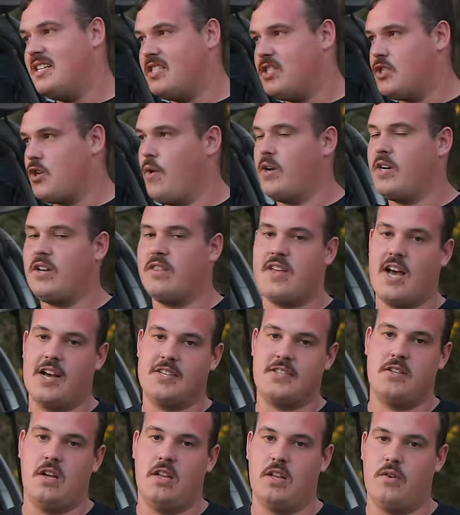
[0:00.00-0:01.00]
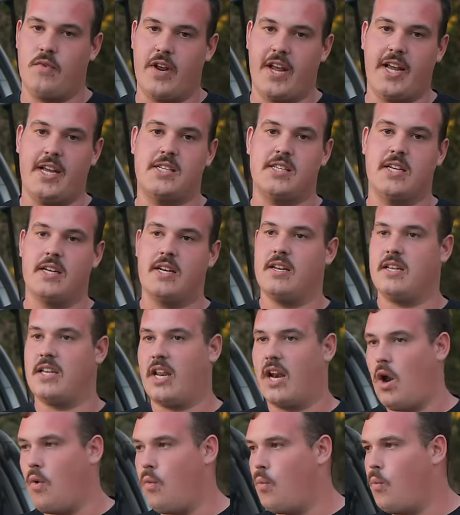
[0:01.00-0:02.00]
$200,000 rigs and, you
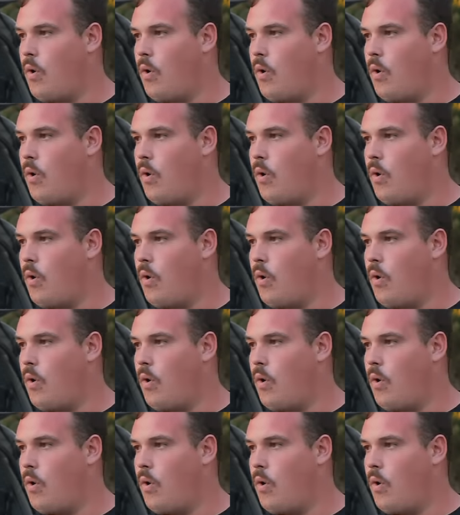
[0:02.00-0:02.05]
know,